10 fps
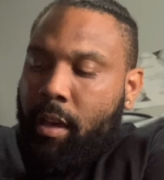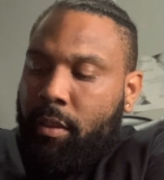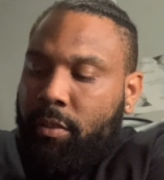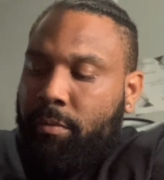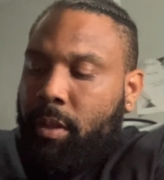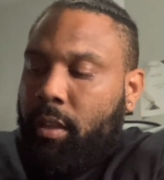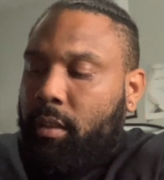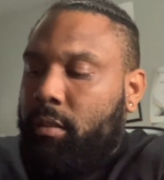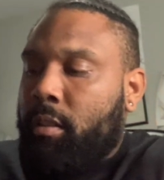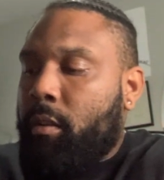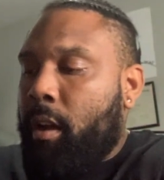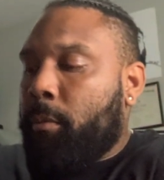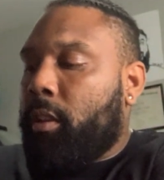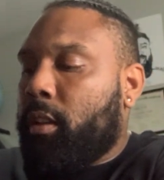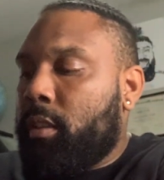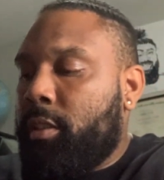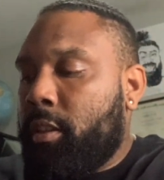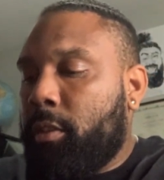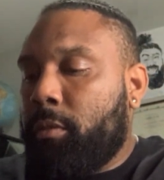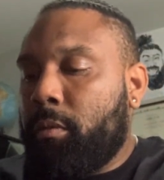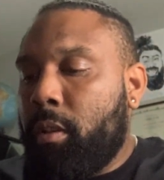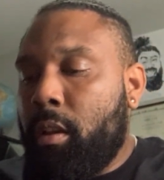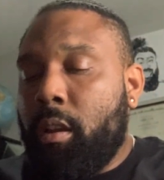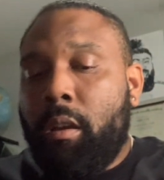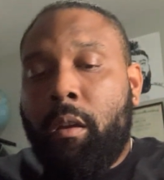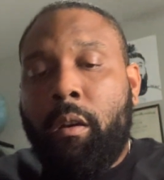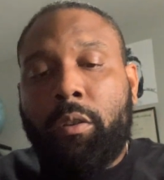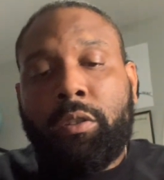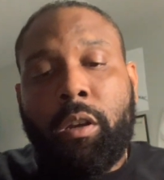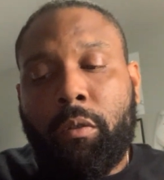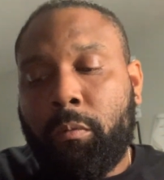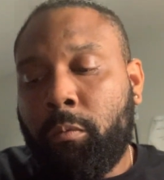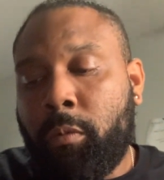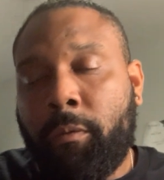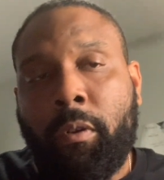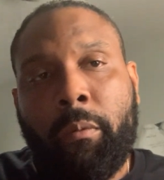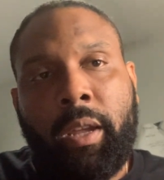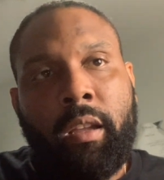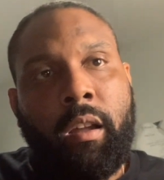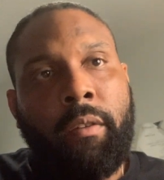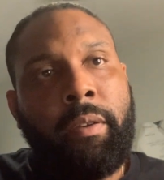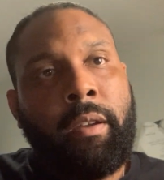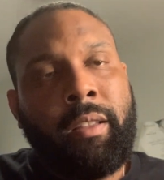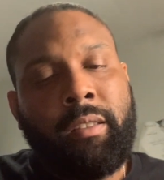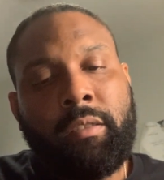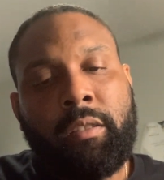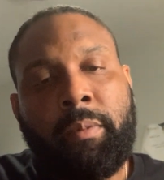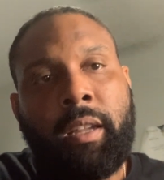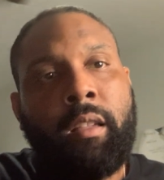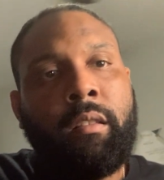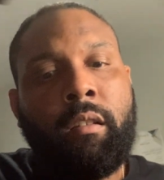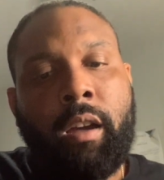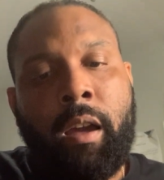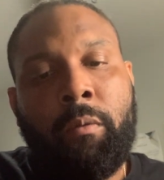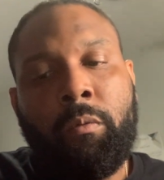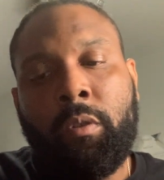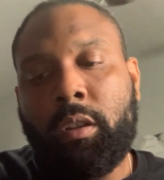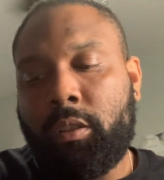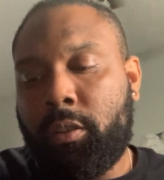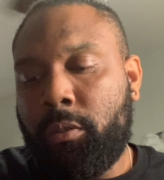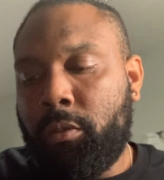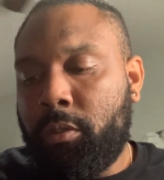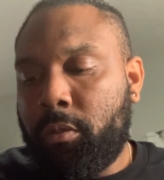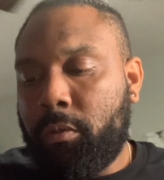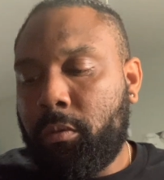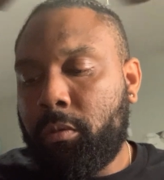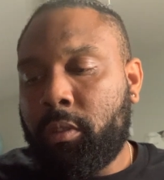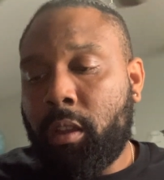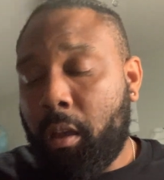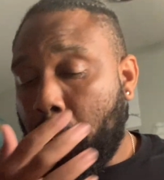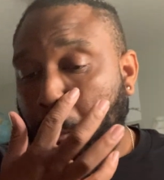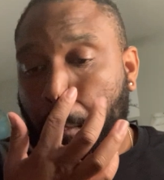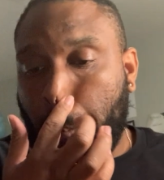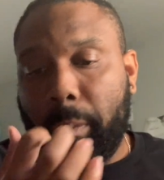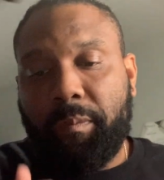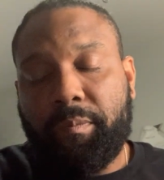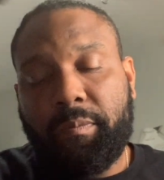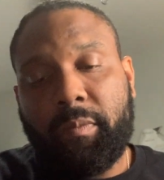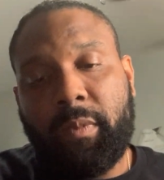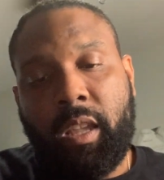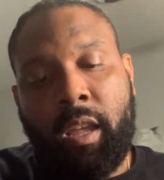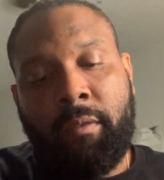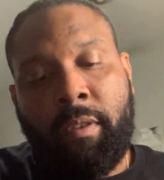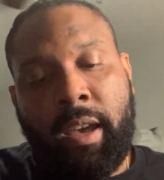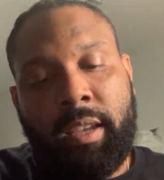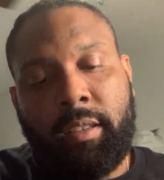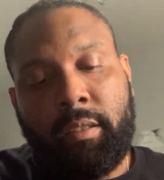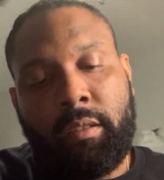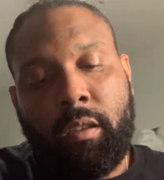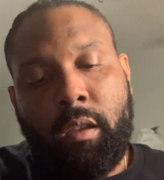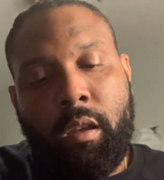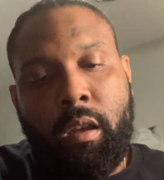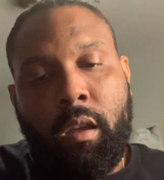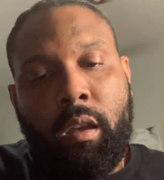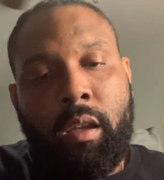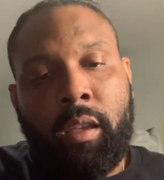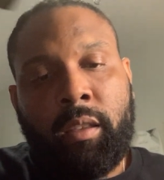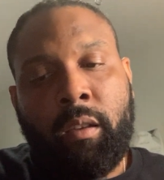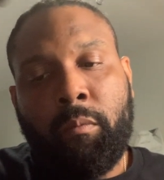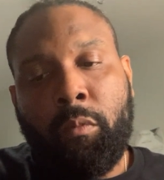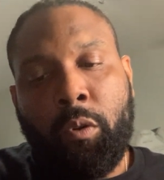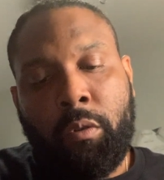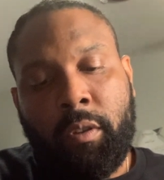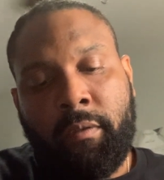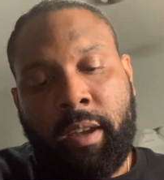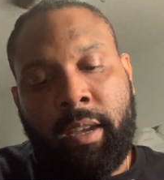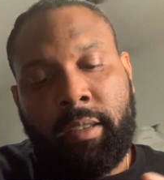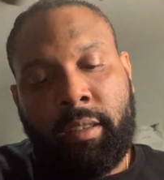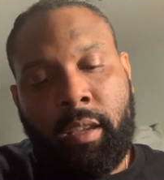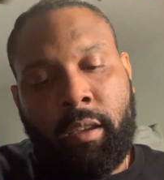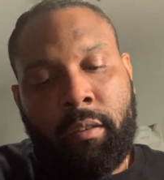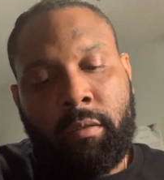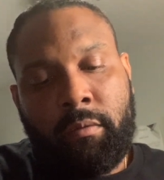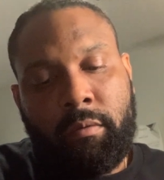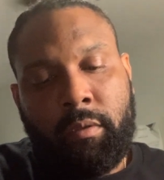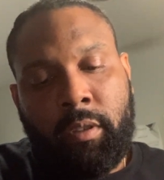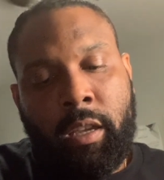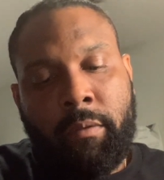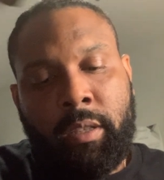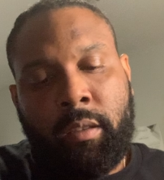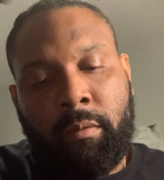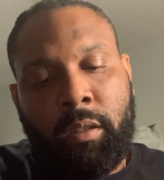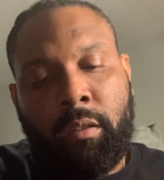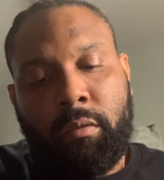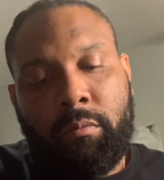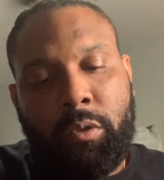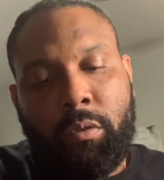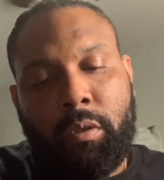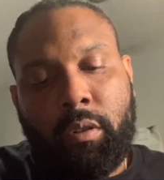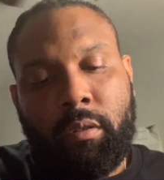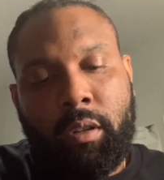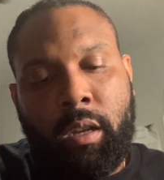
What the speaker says: this reading, so I'm going to continue. So before we get off here, I know this has been kind of long, I want to do some advice, some more advice here. Give us a little more